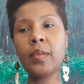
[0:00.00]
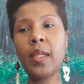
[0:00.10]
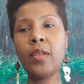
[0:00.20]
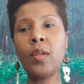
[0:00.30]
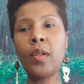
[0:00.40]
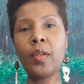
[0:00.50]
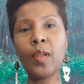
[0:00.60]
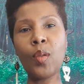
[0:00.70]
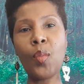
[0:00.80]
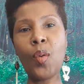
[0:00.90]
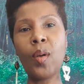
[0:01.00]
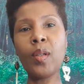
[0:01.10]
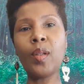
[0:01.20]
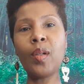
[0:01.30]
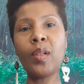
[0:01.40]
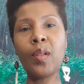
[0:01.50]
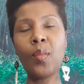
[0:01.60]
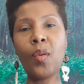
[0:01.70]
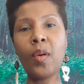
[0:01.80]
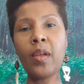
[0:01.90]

and you learn a little more, you learn a little more,